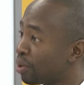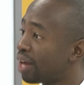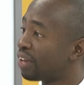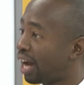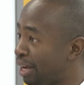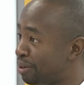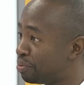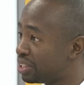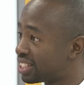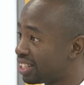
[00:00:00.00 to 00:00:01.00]
We have the
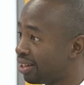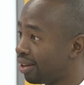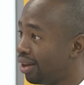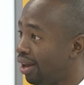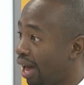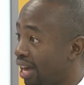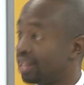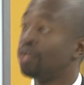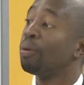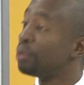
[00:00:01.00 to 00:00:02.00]
IEBC. And
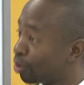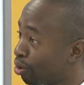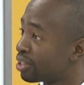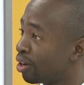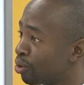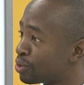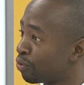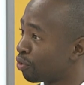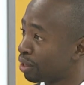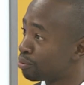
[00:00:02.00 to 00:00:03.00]
they were being called also
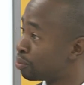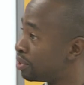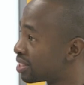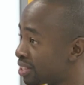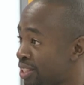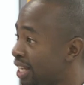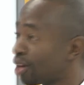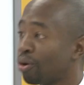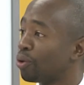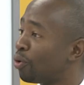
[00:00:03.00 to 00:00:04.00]
for them to be
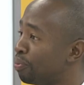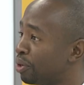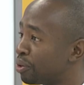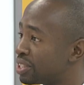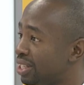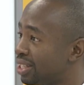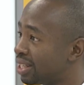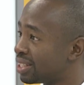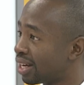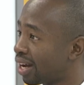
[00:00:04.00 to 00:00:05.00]
taken all home because they
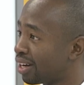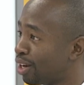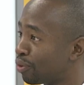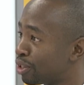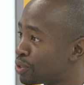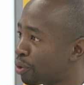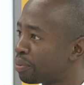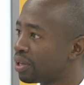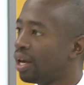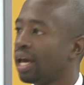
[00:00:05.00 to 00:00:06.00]
didn't carry out the job.
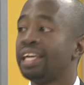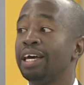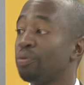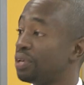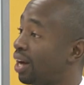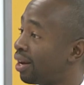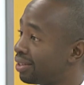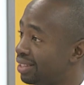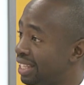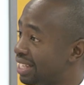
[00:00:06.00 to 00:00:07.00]
Here we are,
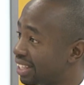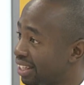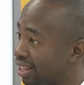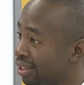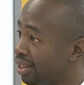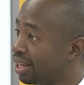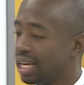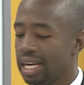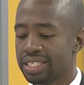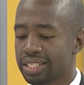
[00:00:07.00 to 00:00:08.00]
yet
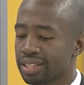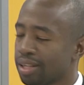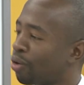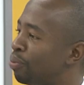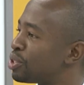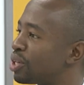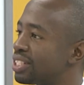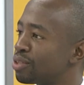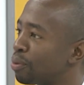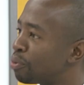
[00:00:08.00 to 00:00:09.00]
again. Is it the commissioners
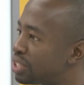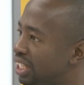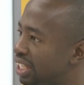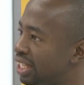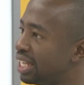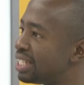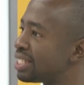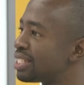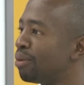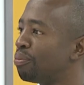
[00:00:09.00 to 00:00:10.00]
that we're putting in? Is
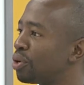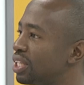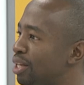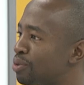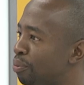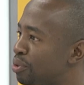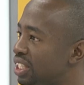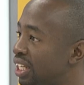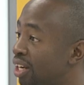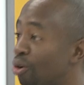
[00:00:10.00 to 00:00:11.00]
it the body that we're
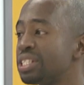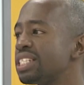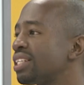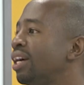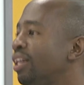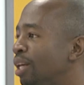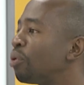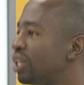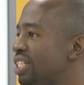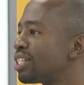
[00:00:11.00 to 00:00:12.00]
putting in? Or is it the
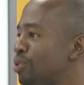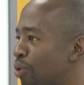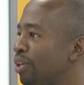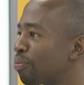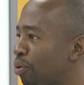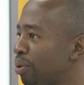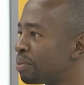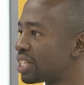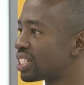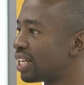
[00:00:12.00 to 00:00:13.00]
politicians who are the problem?
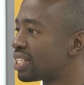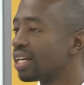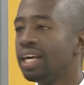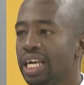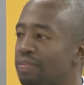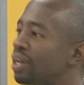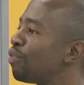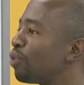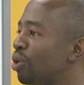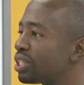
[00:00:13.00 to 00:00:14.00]
Such that even
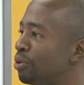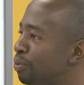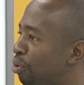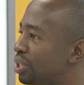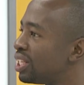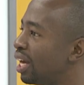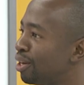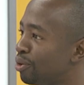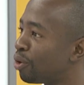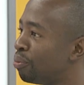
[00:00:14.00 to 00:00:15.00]
if we got a new body and
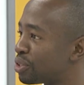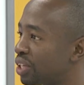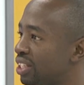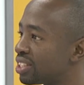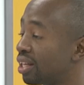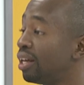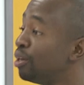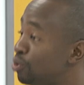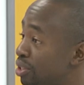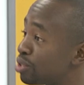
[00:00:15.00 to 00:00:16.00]
new commissioners,
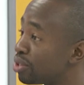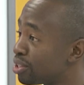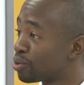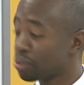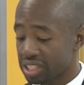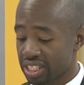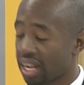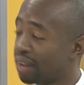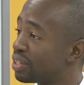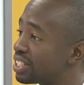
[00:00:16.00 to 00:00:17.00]
2022 will still
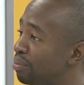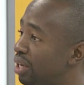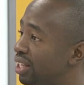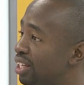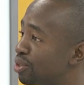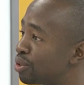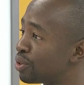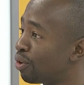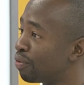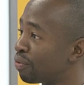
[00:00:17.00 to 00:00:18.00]
have the same allegations
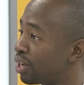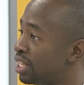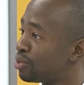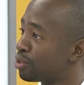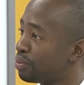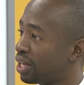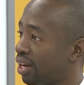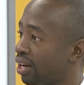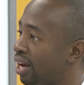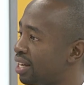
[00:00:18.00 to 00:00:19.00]
of it not being
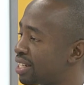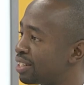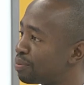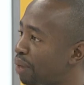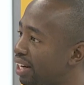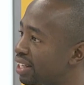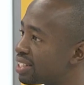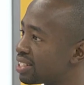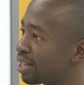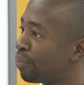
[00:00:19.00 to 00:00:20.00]

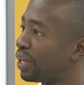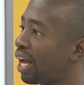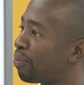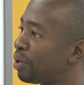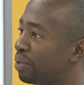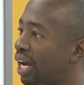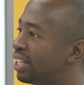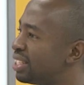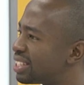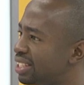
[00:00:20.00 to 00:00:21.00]
transparent, something happened
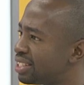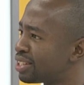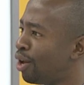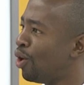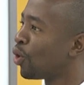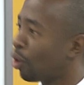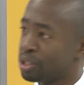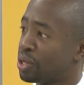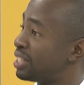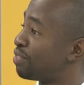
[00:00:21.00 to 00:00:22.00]
behind the scenes,
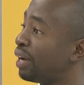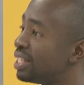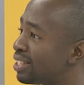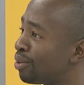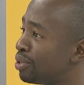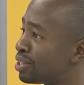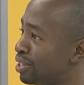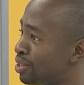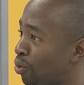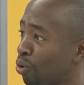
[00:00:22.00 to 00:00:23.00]
commissioners fighting, which
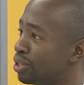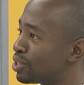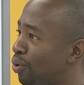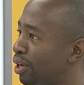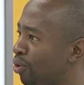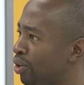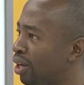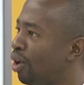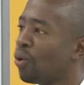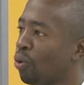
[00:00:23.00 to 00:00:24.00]
is always going on.
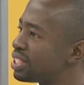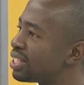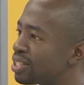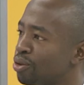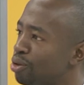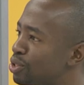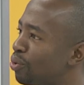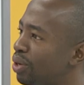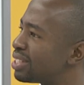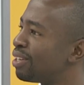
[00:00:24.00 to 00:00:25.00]
What's the solution
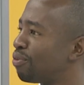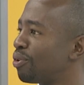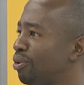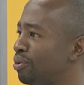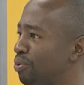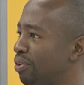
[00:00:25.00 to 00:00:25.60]
once and for all?